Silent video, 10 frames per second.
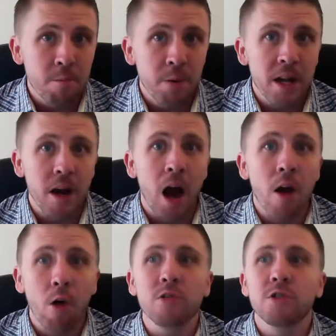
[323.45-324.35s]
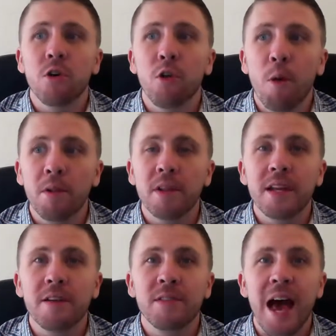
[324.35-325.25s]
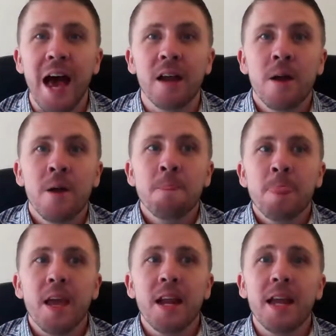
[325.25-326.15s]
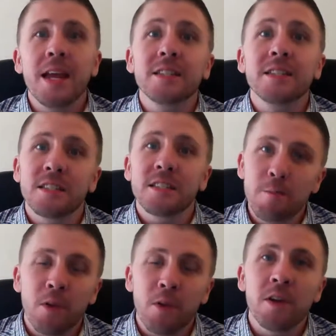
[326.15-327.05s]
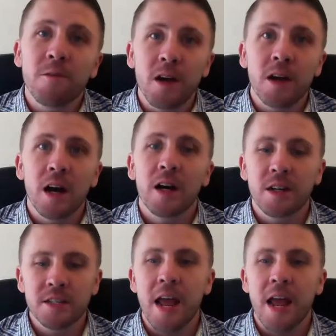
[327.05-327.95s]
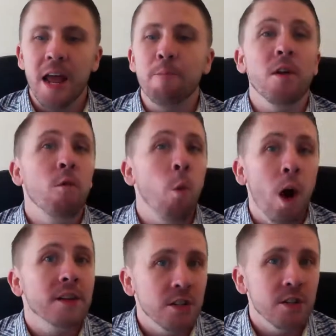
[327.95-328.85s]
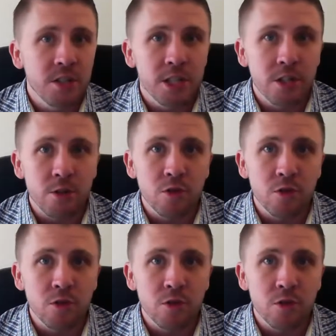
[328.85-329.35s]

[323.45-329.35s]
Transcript: But I also believe that it is simple in a standpoint of what to do.